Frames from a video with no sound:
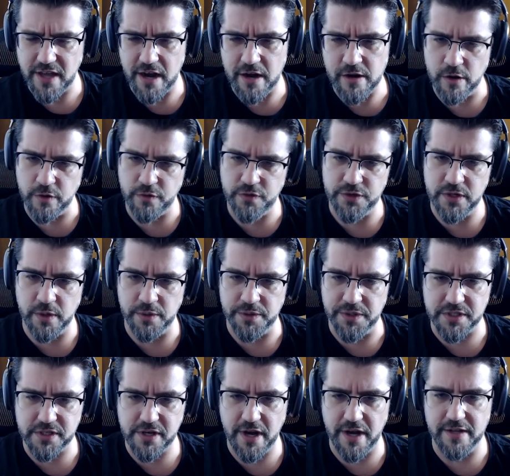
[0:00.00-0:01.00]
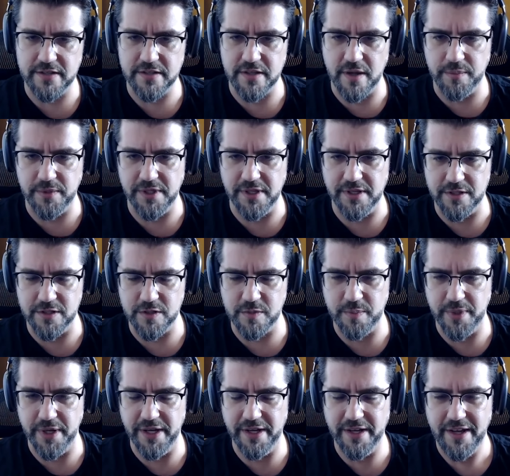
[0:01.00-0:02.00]
I don't know if you know what this concept is,
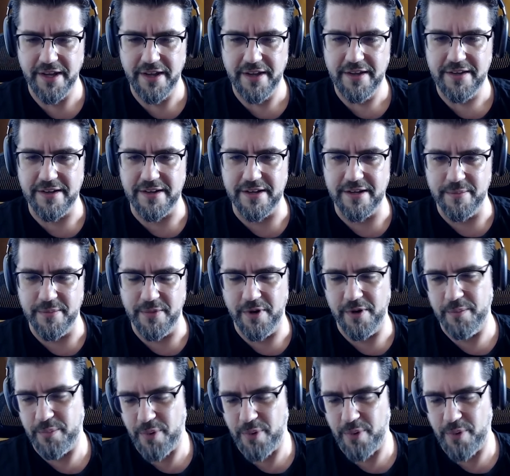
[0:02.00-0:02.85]
but um,